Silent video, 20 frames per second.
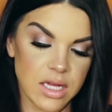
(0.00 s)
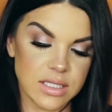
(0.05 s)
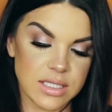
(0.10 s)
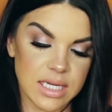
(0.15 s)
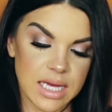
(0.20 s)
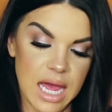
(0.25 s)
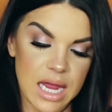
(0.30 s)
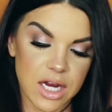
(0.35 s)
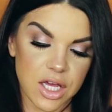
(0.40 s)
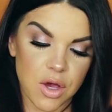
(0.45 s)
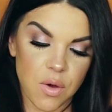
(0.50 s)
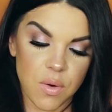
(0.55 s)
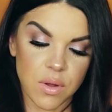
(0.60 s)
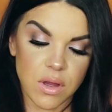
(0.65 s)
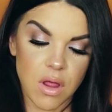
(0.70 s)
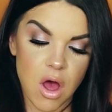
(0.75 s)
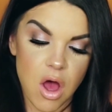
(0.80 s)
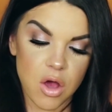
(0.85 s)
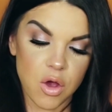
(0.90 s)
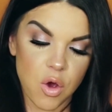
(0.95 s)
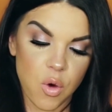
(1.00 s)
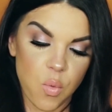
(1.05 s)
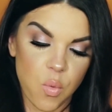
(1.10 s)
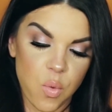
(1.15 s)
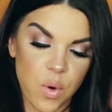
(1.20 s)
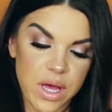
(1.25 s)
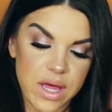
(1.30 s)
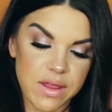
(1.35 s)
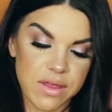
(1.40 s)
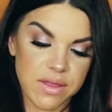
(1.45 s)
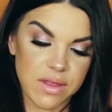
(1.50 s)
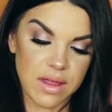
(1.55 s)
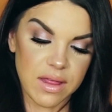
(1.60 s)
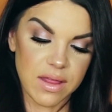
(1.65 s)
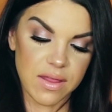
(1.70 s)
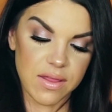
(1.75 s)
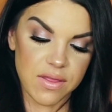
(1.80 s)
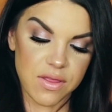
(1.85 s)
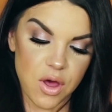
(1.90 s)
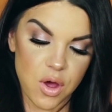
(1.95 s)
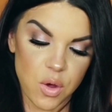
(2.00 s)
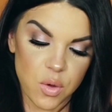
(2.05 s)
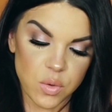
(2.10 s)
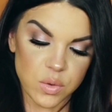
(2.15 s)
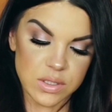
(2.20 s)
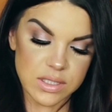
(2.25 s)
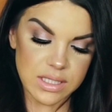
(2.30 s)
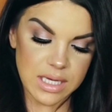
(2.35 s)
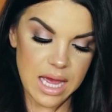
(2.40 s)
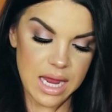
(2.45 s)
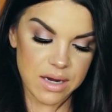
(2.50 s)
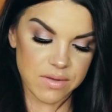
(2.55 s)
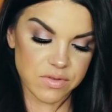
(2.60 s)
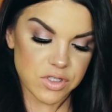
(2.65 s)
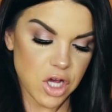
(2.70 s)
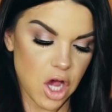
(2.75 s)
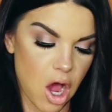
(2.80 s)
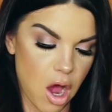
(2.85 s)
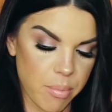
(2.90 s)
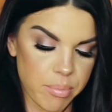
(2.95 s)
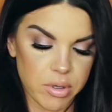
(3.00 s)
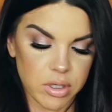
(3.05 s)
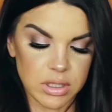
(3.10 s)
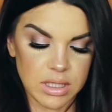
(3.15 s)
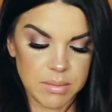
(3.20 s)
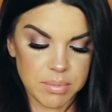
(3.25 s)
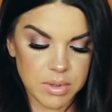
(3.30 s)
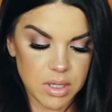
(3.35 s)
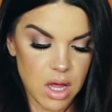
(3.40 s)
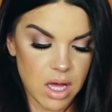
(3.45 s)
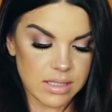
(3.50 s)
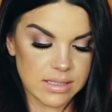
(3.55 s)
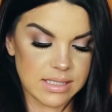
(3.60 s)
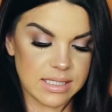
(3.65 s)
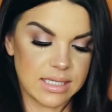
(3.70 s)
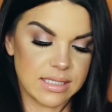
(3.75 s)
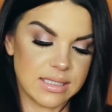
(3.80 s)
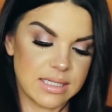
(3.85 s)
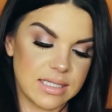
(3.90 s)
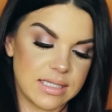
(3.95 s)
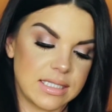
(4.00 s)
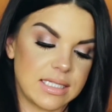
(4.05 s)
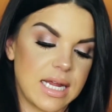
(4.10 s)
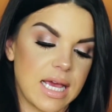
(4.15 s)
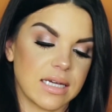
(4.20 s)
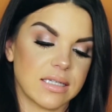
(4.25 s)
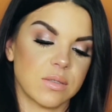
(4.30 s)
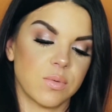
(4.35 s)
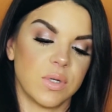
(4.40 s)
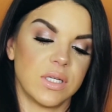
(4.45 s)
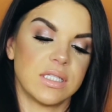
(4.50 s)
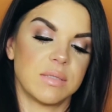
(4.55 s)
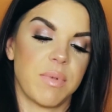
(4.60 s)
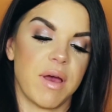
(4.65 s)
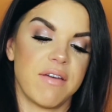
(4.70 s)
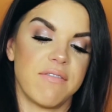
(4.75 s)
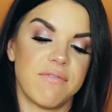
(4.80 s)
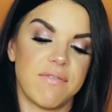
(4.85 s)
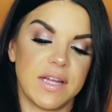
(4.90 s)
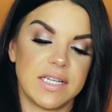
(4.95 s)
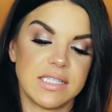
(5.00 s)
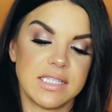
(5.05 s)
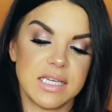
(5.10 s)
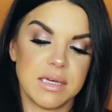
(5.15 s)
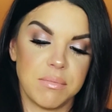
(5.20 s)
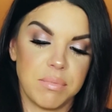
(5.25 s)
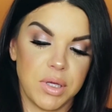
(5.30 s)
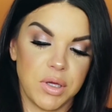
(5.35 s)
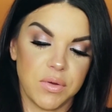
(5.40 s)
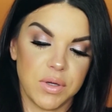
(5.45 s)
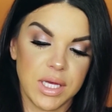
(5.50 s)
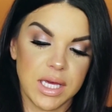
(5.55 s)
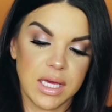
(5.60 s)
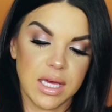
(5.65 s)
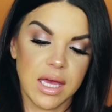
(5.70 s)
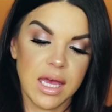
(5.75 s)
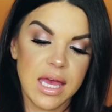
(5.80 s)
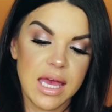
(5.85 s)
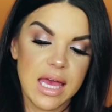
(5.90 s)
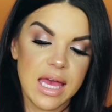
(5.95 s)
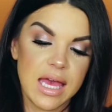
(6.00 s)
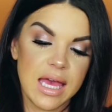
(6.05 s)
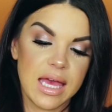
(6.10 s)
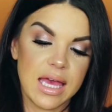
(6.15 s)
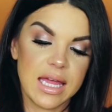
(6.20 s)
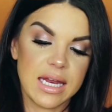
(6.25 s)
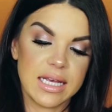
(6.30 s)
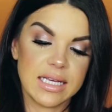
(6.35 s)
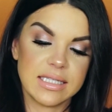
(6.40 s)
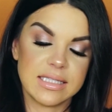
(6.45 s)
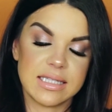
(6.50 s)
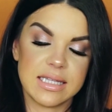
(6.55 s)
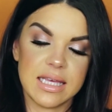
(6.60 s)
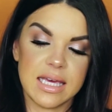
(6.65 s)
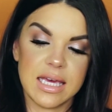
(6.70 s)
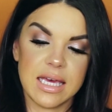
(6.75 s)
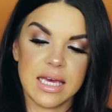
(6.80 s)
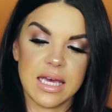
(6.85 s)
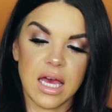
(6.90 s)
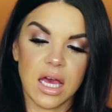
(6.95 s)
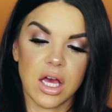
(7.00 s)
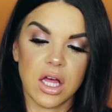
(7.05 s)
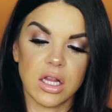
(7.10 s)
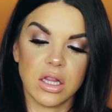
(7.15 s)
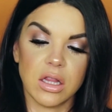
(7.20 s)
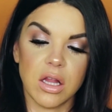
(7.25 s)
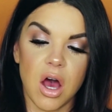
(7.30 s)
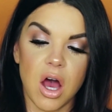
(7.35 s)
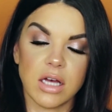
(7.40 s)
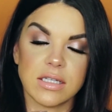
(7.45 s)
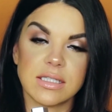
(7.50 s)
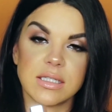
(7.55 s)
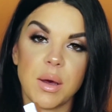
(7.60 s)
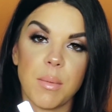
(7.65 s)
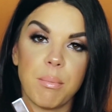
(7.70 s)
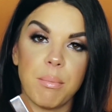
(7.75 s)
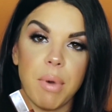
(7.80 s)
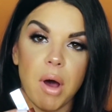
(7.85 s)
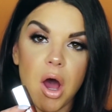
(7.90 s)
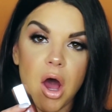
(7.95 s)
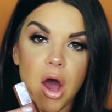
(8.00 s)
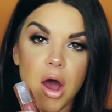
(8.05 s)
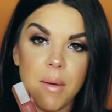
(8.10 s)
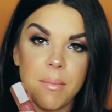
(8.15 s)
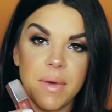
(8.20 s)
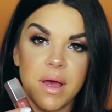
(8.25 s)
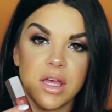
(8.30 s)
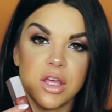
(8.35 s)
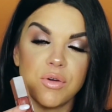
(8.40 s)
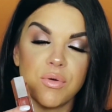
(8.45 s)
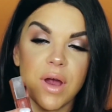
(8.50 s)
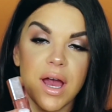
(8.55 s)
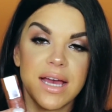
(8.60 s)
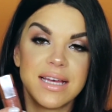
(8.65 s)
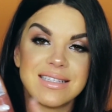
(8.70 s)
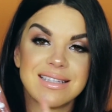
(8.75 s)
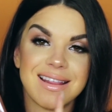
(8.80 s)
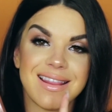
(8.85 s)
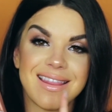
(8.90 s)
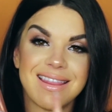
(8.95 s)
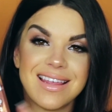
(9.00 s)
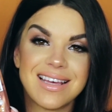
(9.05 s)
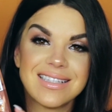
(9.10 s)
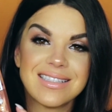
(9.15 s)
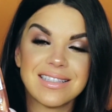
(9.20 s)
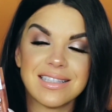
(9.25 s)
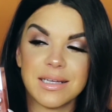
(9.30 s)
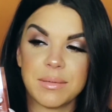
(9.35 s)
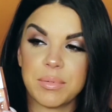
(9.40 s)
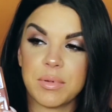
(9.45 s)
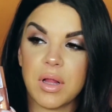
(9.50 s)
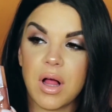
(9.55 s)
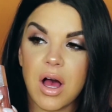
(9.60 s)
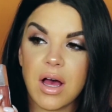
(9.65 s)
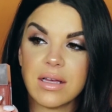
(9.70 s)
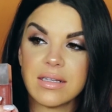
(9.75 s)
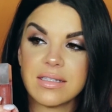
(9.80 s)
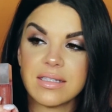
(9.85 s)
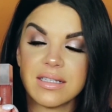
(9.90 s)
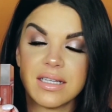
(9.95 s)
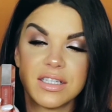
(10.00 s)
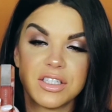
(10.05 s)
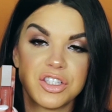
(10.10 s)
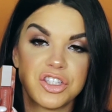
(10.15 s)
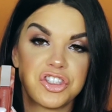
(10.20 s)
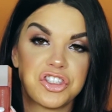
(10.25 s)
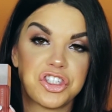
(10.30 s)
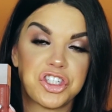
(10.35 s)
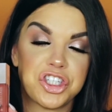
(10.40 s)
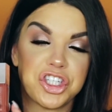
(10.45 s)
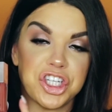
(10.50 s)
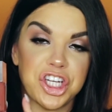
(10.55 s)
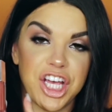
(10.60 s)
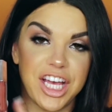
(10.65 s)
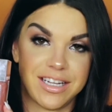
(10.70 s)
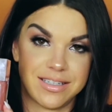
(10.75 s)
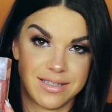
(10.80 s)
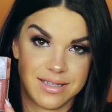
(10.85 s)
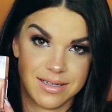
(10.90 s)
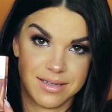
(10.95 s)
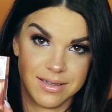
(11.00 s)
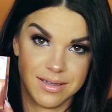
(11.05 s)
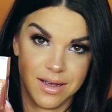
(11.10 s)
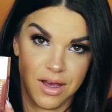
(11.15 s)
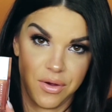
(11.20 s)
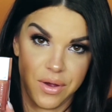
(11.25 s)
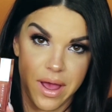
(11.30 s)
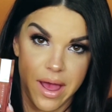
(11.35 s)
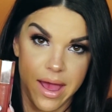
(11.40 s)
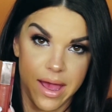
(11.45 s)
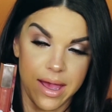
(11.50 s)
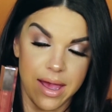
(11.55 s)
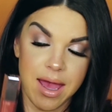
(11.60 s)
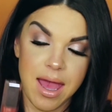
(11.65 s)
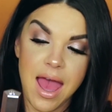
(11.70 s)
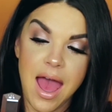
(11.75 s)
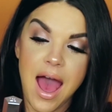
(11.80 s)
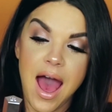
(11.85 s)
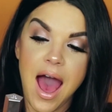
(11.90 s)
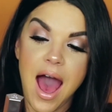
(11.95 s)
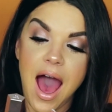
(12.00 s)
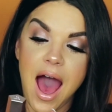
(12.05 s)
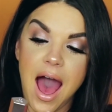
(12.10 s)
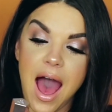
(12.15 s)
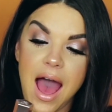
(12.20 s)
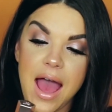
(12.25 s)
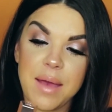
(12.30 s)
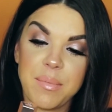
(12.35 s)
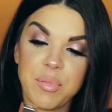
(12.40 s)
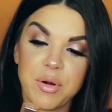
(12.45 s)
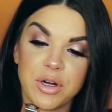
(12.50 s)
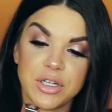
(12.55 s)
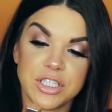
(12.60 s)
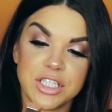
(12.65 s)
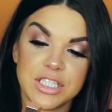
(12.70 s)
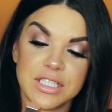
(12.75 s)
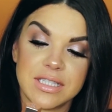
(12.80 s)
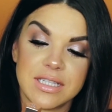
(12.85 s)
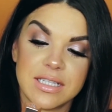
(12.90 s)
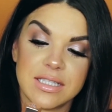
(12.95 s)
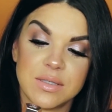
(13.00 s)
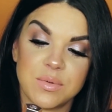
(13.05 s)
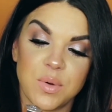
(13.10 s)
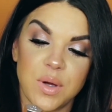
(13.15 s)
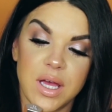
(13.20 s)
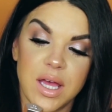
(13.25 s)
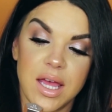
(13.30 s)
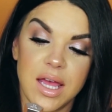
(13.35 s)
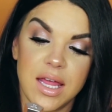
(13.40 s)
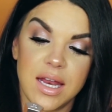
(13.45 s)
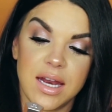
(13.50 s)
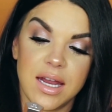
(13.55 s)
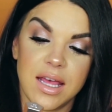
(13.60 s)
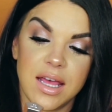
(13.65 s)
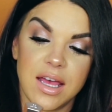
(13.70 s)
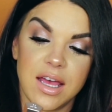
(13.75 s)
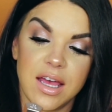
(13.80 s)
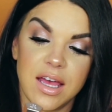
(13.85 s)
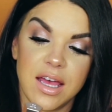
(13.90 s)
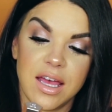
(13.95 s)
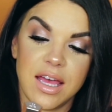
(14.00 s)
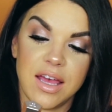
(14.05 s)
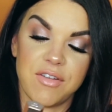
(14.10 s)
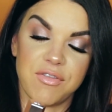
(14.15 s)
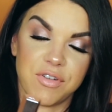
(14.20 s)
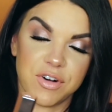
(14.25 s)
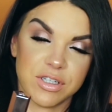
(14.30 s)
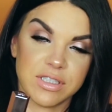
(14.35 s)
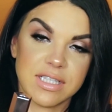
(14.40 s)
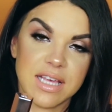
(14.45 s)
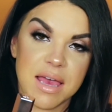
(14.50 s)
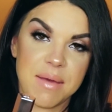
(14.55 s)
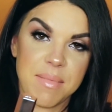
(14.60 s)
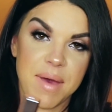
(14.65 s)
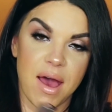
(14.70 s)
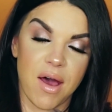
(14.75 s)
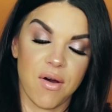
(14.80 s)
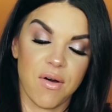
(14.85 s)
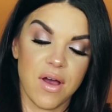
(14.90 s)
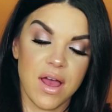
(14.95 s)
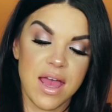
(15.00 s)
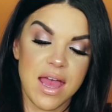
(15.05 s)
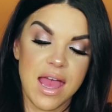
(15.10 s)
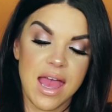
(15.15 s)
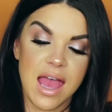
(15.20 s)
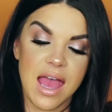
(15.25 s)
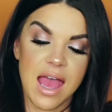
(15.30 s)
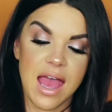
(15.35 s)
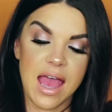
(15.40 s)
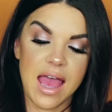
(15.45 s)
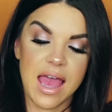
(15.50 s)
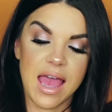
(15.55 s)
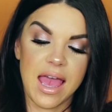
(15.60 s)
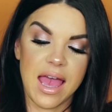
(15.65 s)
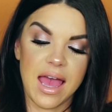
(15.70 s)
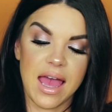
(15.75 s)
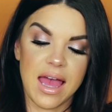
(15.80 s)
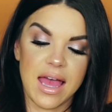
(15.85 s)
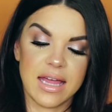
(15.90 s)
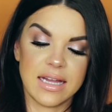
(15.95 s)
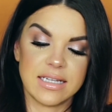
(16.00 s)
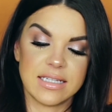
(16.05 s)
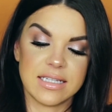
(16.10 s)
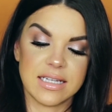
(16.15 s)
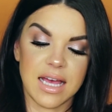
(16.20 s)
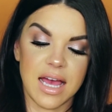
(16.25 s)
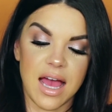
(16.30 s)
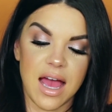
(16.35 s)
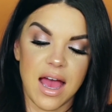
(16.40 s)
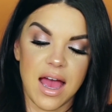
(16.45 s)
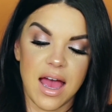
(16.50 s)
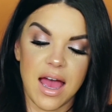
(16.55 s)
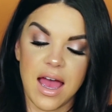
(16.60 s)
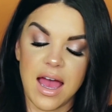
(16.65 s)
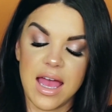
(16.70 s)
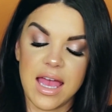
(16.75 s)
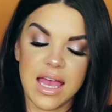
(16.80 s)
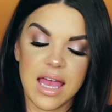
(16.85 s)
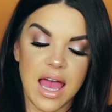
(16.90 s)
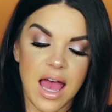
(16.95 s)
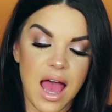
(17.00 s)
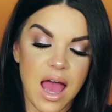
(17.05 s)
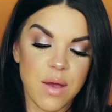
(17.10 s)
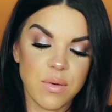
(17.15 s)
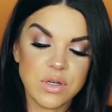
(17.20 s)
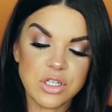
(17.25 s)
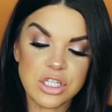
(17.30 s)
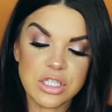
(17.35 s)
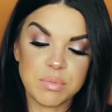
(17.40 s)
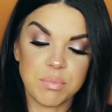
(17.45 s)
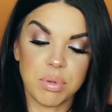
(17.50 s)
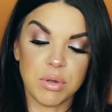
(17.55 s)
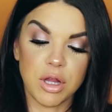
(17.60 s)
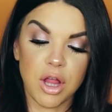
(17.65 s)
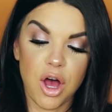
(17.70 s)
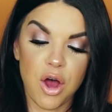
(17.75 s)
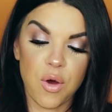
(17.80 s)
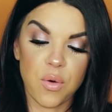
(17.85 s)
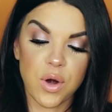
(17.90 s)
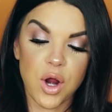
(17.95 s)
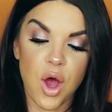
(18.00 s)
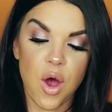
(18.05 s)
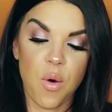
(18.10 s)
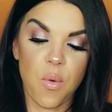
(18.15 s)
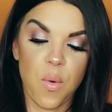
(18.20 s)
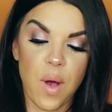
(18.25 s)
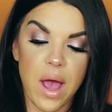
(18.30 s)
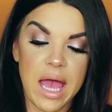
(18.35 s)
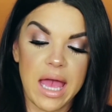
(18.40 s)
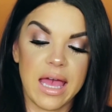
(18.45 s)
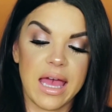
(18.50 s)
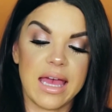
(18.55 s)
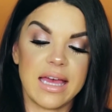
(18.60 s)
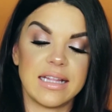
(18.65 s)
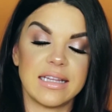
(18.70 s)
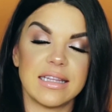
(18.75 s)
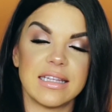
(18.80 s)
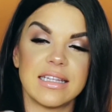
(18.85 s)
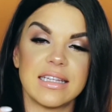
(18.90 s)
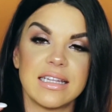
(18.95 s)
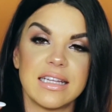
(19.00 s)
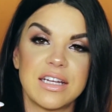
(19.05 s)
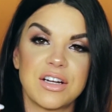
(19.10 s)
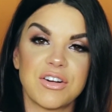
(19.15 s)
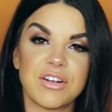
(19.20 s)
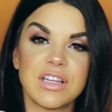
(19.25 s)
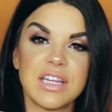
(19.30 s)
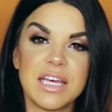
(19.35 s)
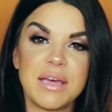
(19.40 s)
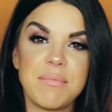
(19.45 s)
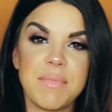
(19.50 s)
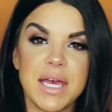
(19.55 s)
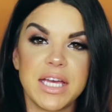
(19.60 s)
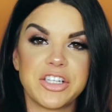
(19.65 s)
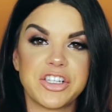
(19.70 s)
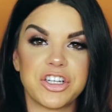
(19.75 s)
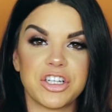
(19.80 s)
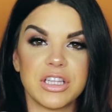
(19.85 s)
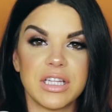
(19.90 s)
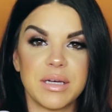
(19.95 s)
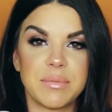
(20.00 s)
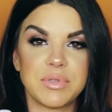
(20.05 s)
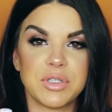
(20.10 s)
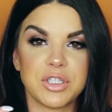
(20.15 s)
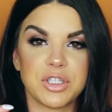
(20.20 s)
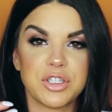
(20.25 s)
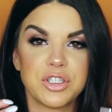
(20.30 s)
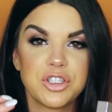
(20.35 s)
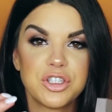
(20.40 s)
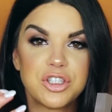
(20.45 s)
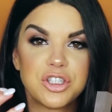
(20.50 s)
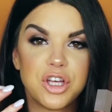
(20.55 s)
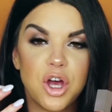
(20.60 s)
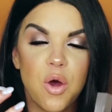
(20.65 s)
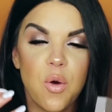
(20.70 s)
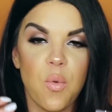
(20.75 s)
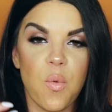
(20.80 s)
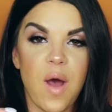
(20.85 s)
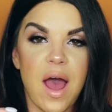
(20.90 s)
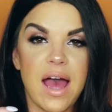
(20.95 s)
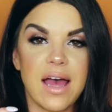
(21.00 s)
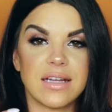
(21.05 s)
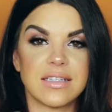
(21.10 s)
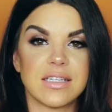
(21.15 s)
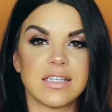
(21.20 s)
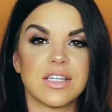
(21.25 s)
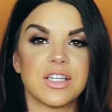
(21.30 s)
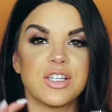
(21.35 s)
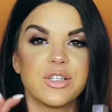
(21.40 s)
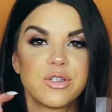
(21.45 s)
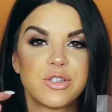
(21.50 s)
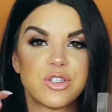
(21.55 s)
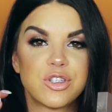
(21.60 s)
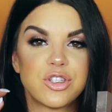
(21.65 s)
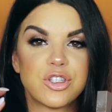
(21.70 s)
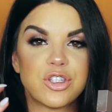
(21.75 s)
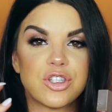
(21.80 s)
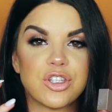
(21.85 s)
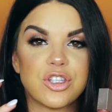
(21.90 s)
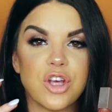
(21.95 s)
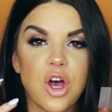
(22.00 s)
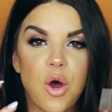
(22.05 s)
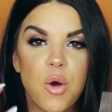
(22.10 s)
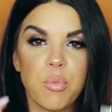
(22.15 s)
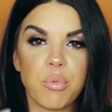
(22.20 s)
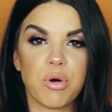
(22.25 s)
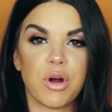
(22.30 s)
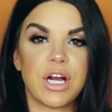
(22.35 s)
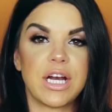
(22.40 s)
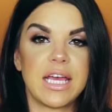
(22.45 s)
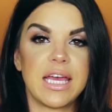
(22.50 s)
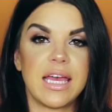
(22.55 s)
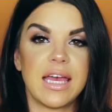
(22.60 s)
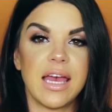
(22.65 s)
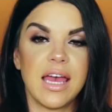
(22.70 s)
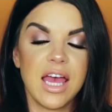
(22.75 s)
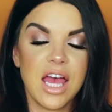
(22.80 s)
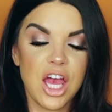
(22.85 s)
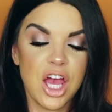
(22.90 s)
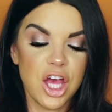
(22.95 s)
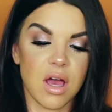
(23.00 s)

To kind of go along with those kind of topper lip glosses, this next one is by Fenty Beauty. It is the Gloss Bomb. You guys, this lip gloss is the shit, okay? I purchased this when it first came out and I was just blown away. It literally makes your lips look so wet, so pretty.